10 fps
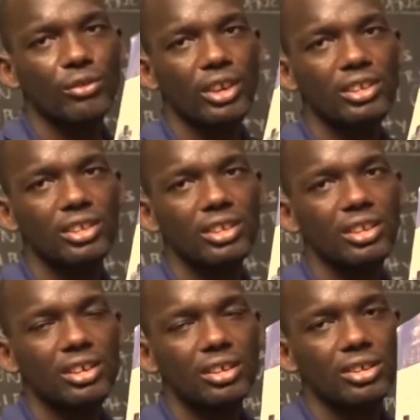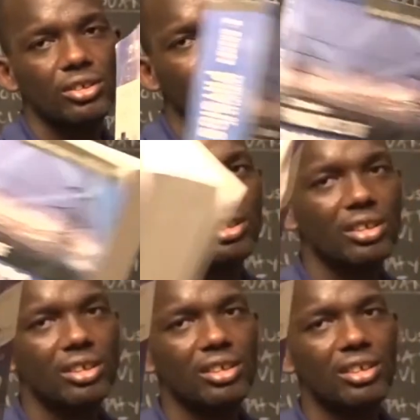it. So
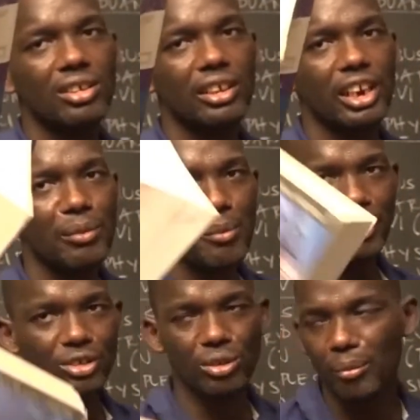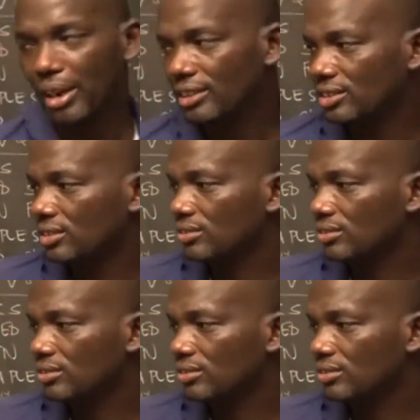remember it in your mind.